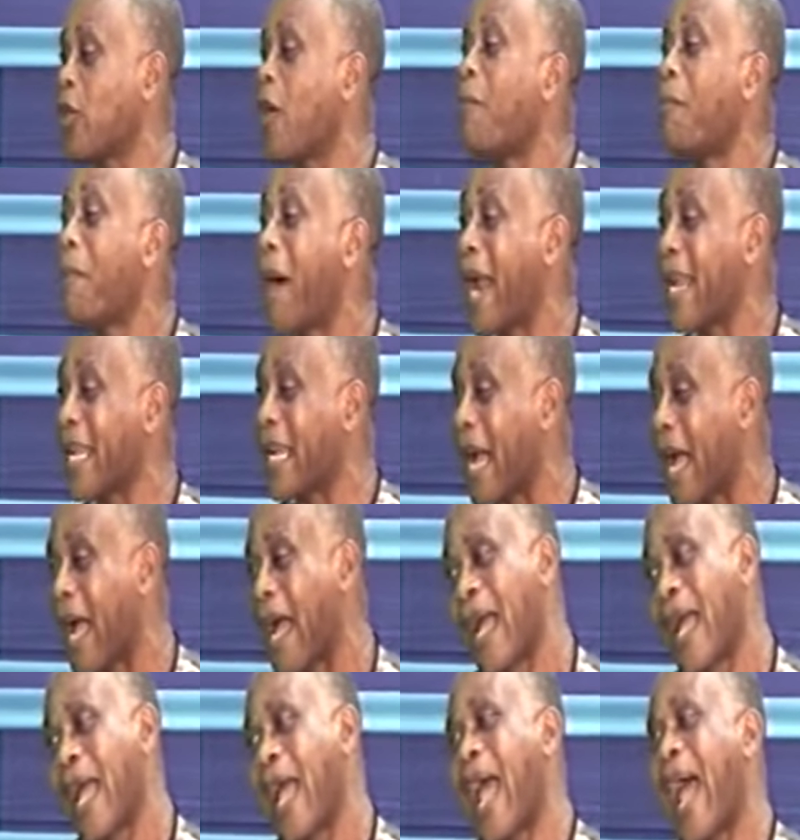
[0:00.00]
of Micah
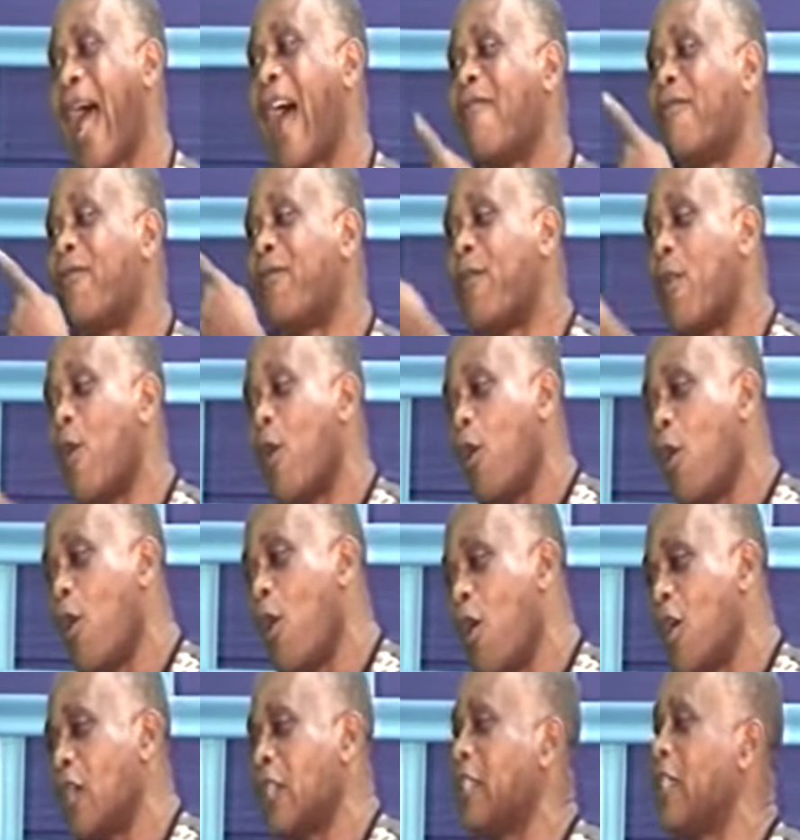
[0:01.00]
and
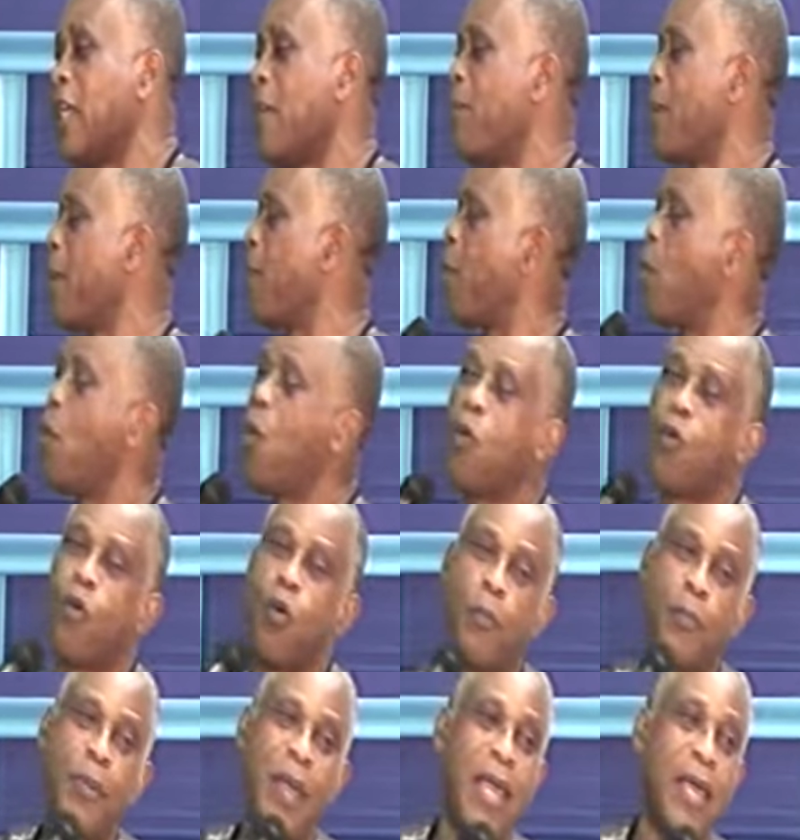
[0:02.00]
followed the people who
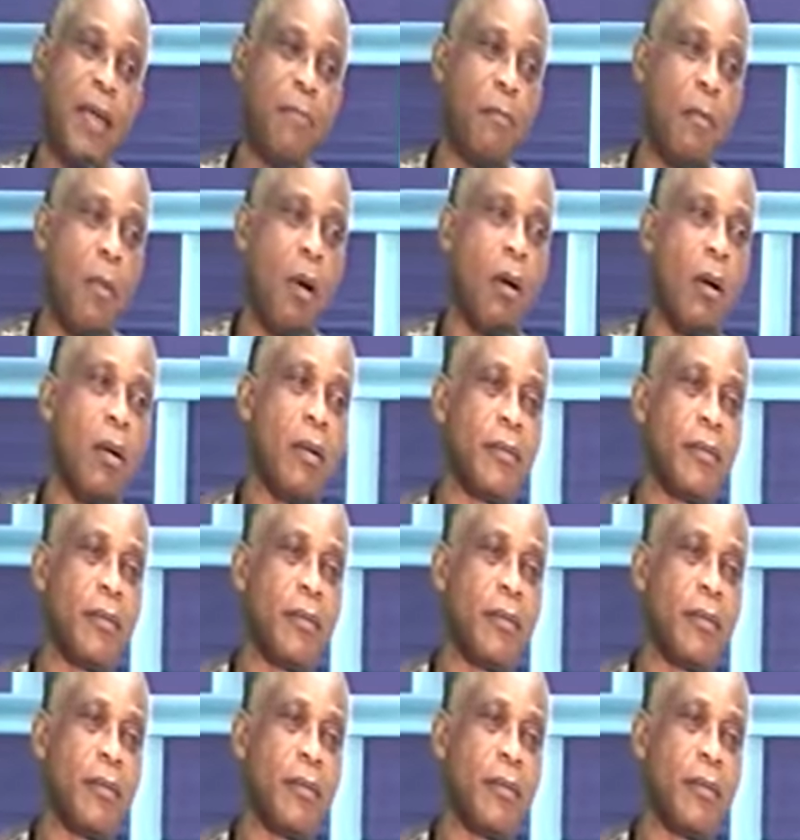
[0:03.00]
could pay him more.